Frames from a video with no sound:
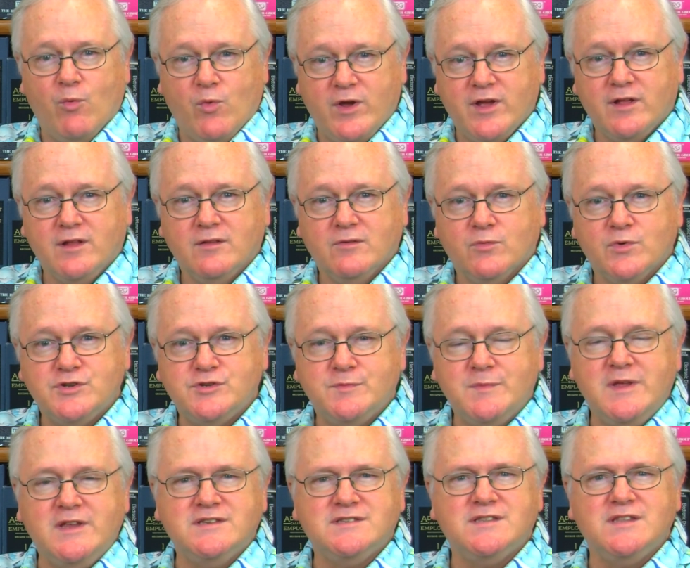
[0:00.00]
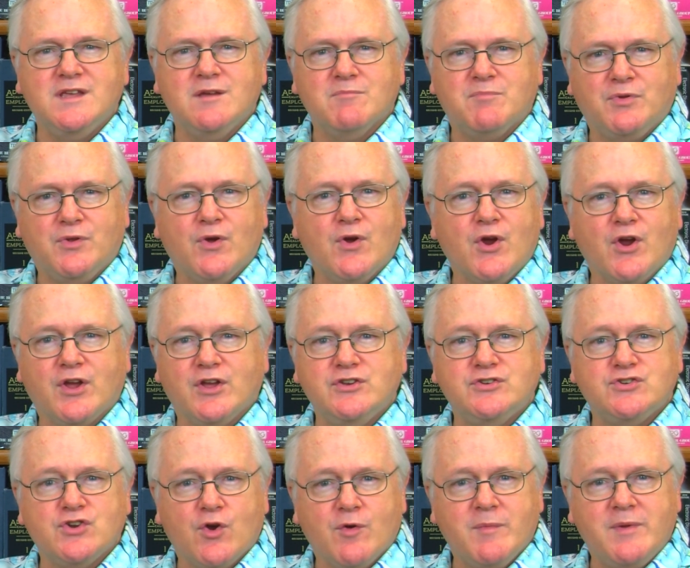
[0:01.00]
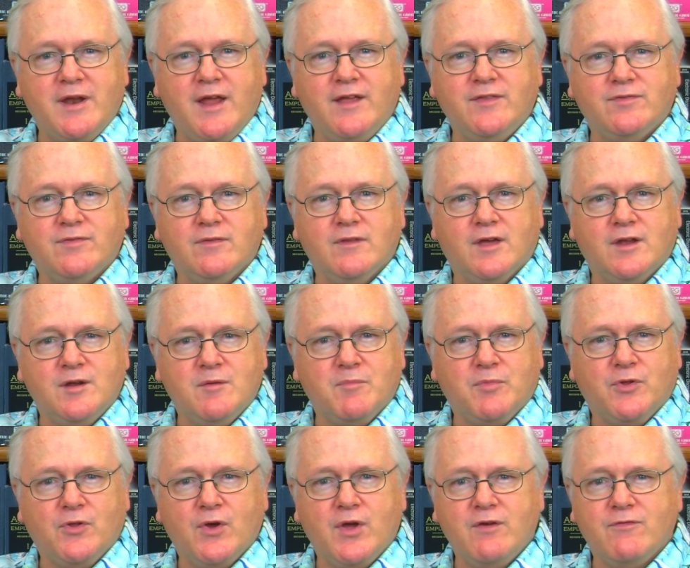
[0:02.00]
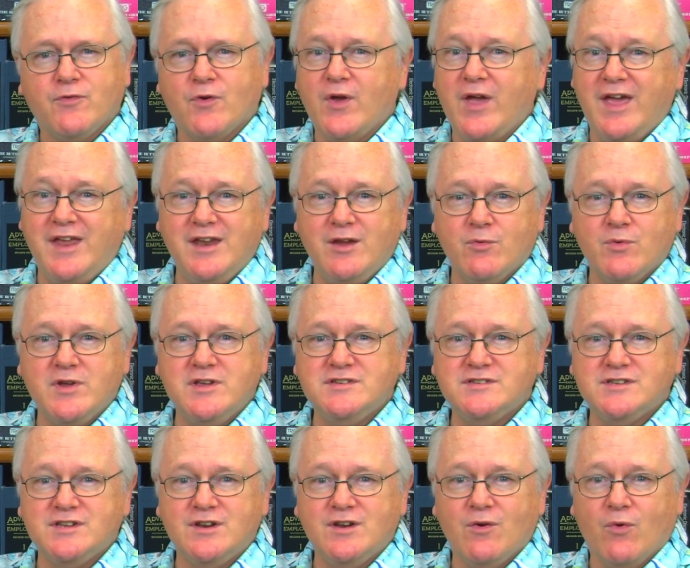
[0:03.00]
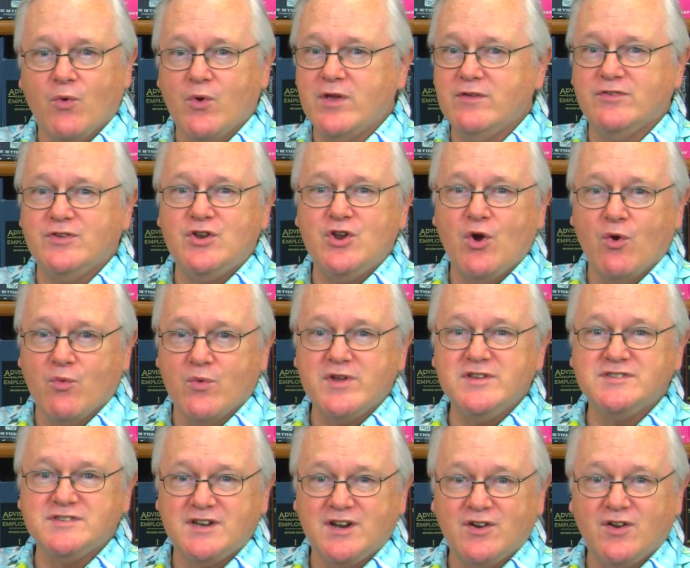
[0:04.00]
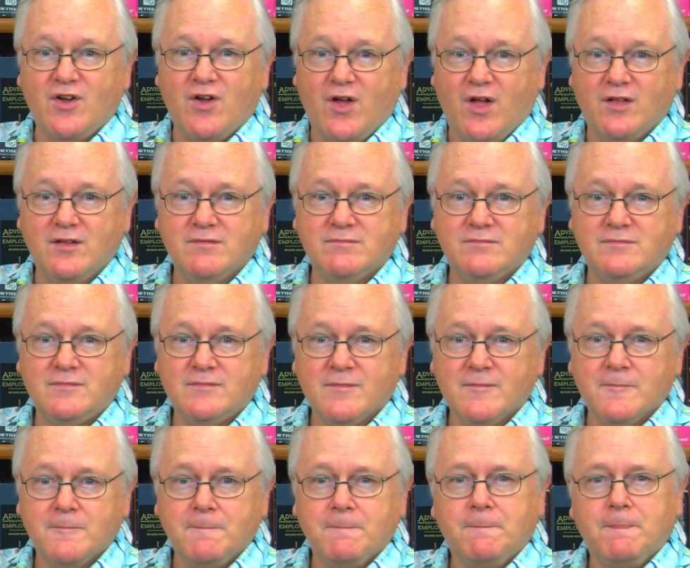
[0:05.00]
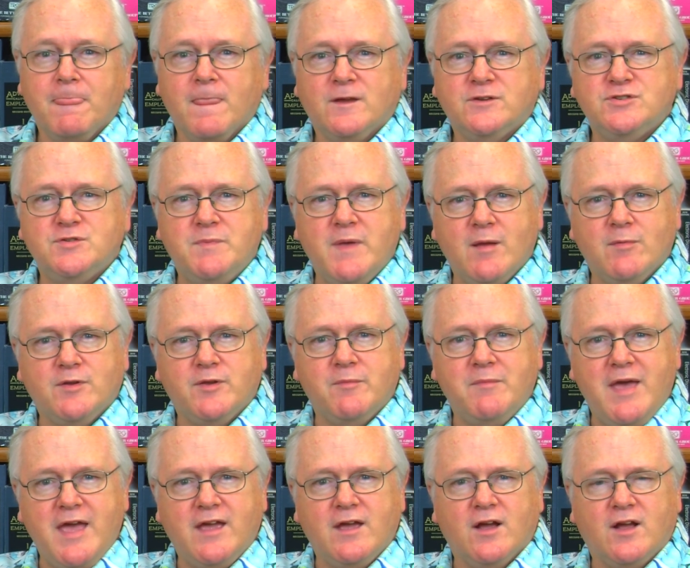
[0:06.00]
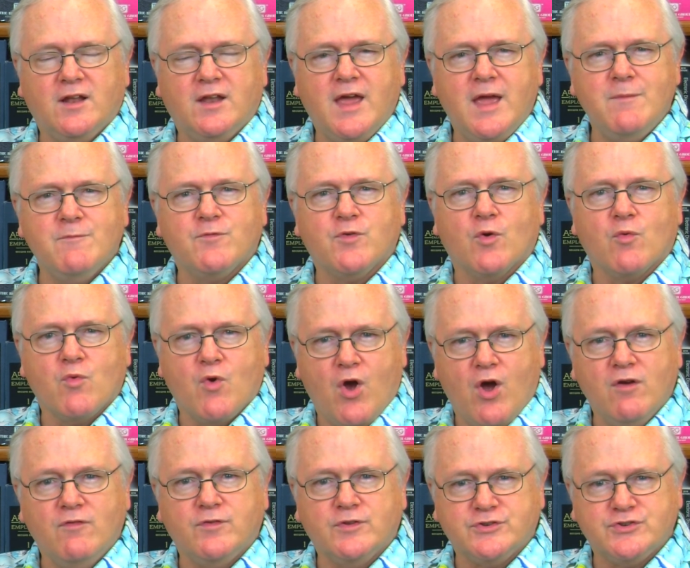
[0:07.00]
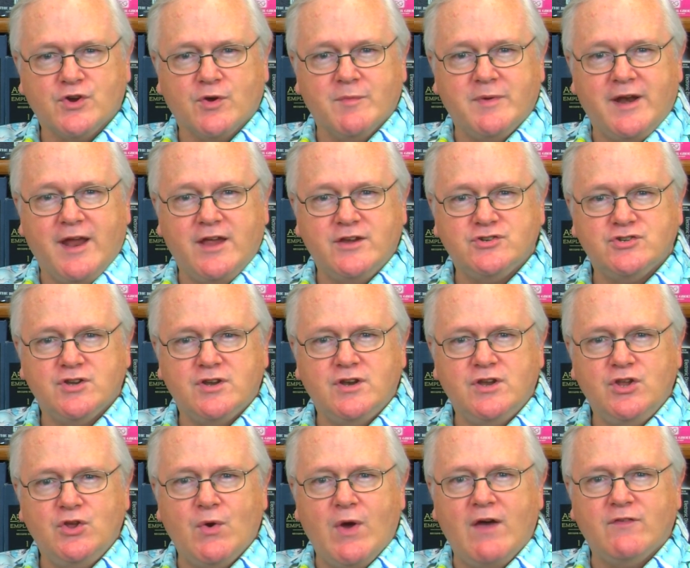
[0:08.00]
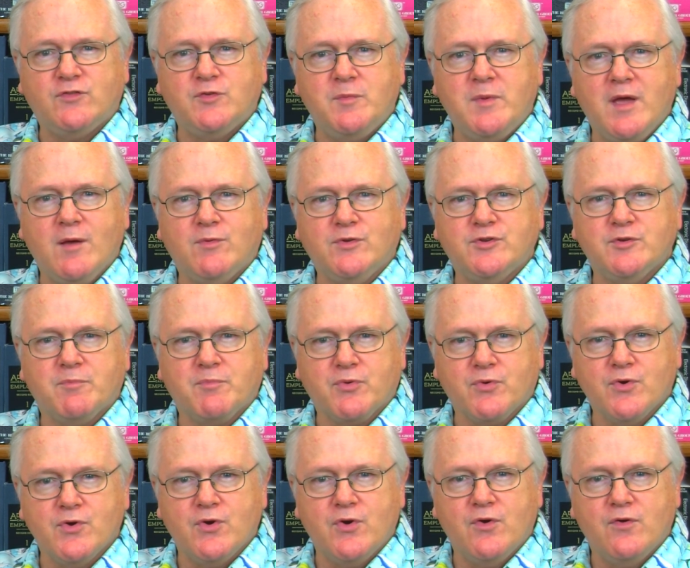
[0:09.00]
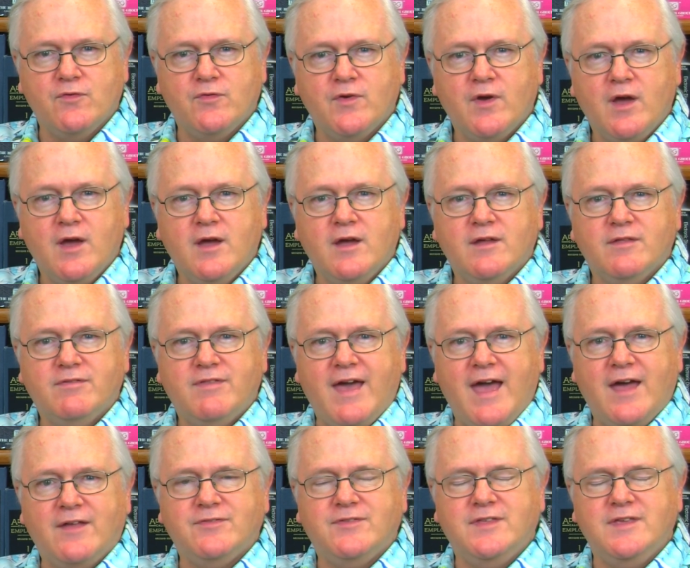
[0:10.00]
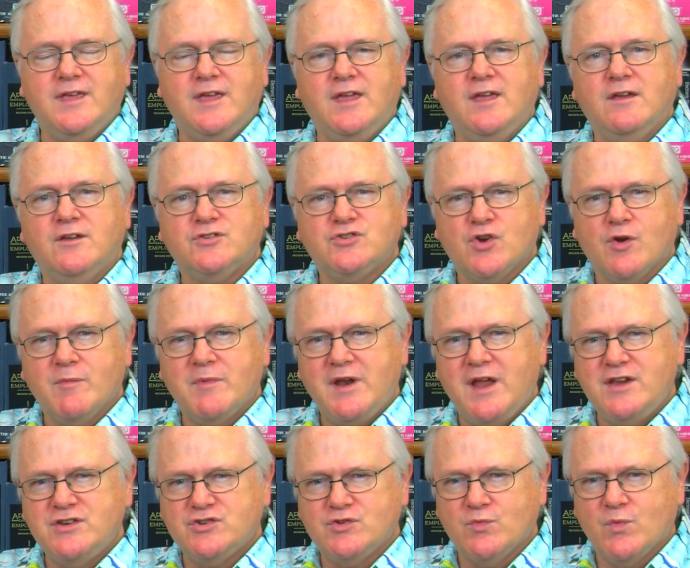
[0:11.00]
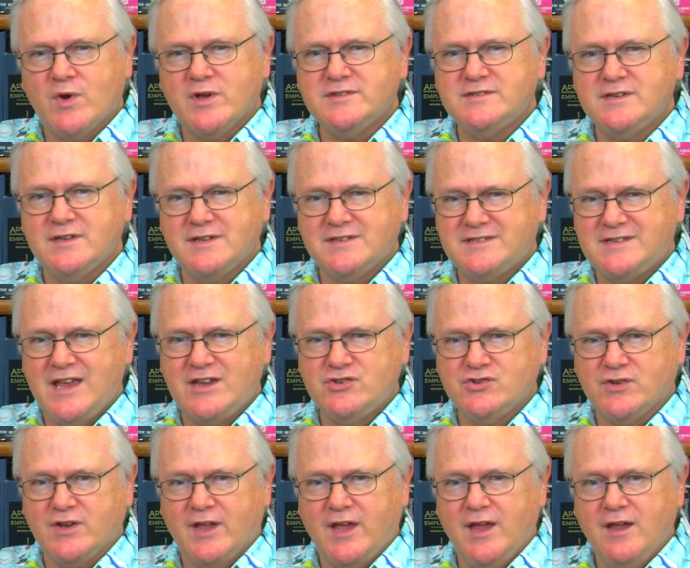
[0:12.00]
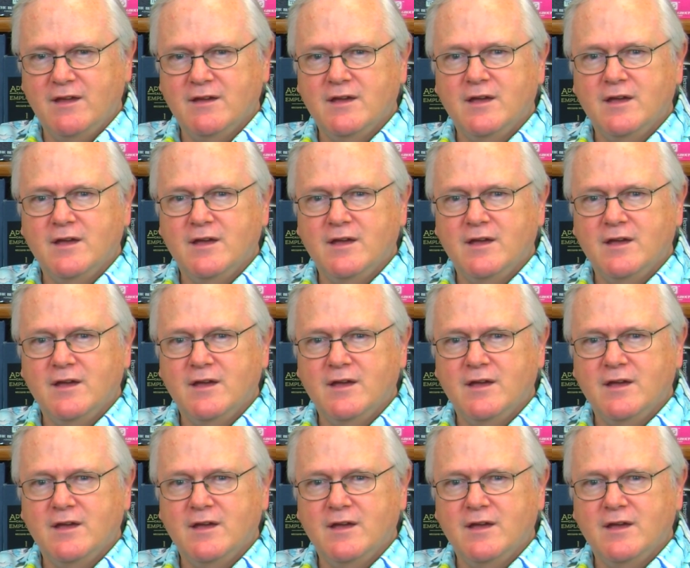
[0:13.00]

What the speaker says: will, which means the employer can terminate an employee for any reason or even no reason at all. To be able to make a claim for wrongful termination, you have to be able to prove that the termination was essentially